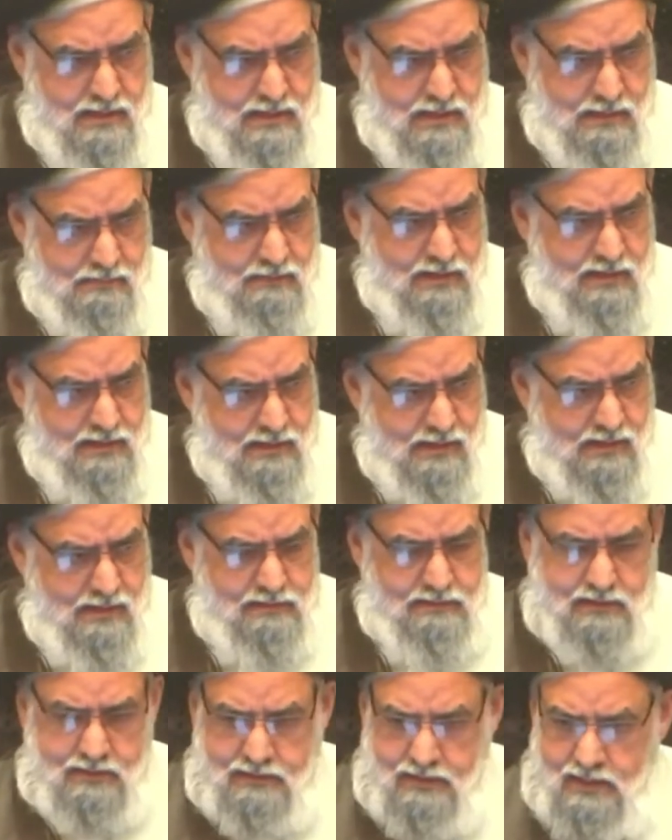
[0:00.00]
He will
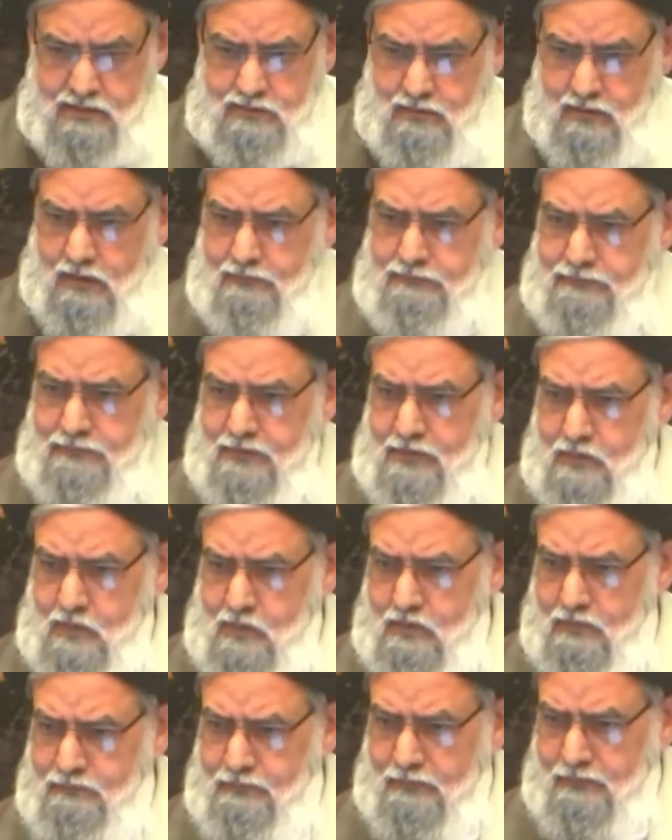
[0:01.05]
die the death of
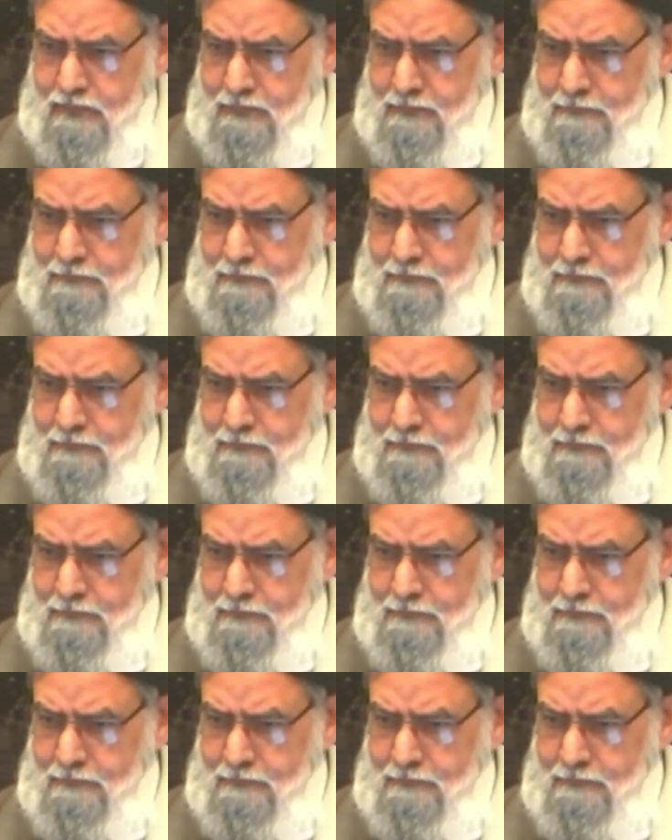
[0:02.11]
kufr.